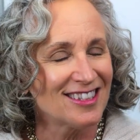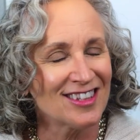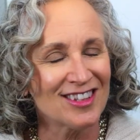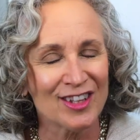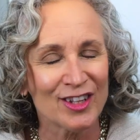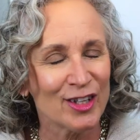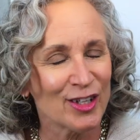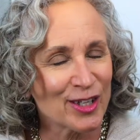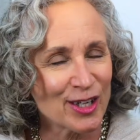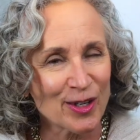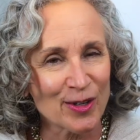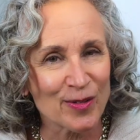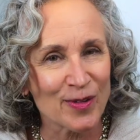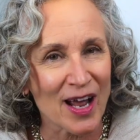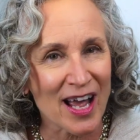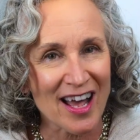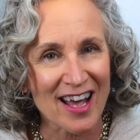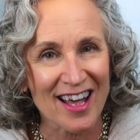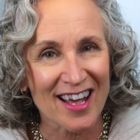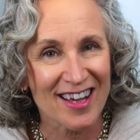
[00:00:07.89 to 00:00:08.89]
Look
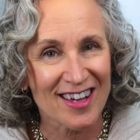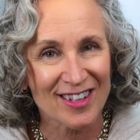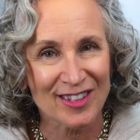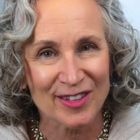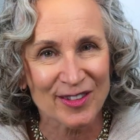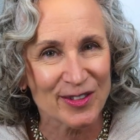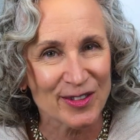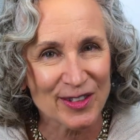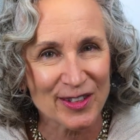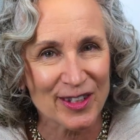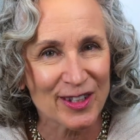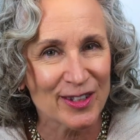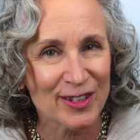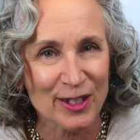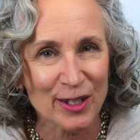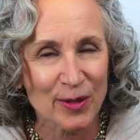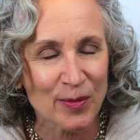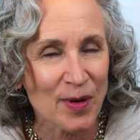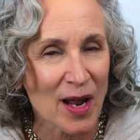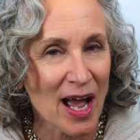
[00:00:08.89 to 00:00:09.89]
around,
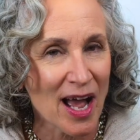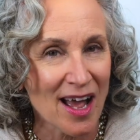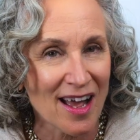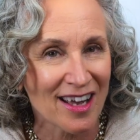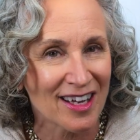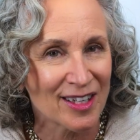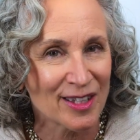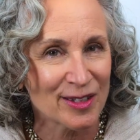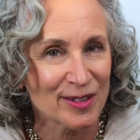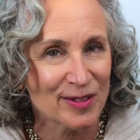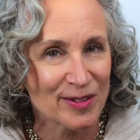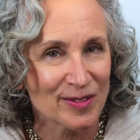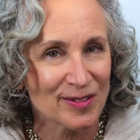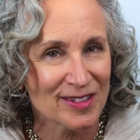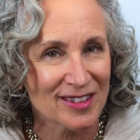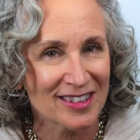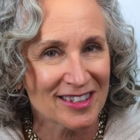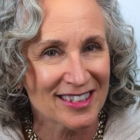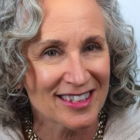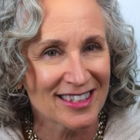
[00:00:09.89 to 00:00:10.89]
look
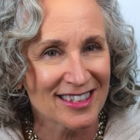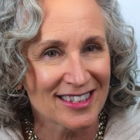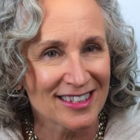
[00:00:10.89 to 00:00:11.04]
around.